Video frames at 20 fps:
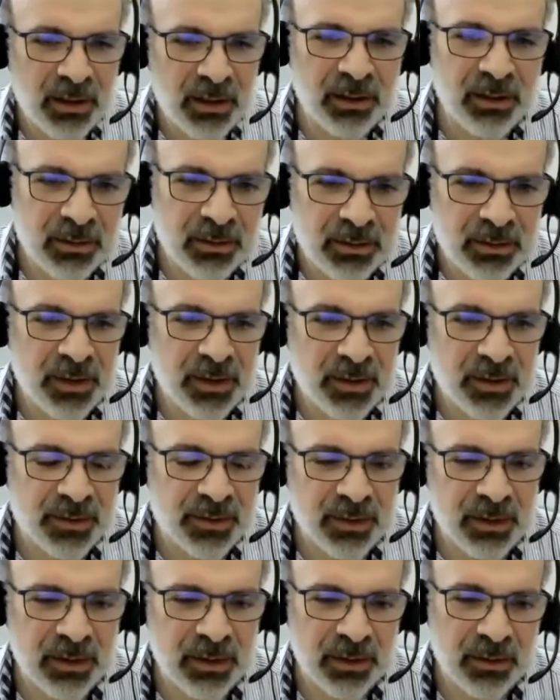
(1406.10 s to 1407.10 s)

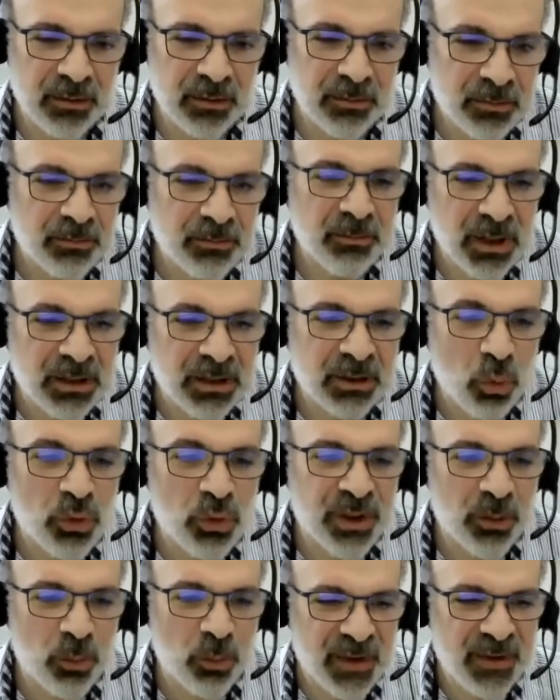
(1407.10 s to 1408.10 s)
It
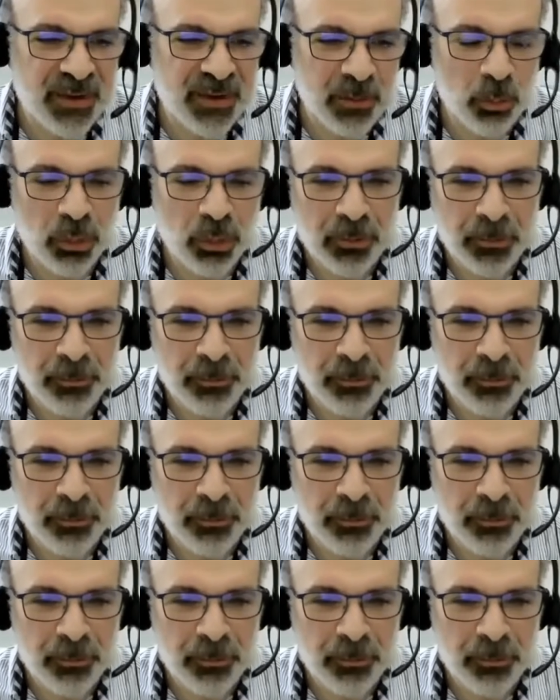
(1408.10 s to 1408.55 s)
looks quite simple.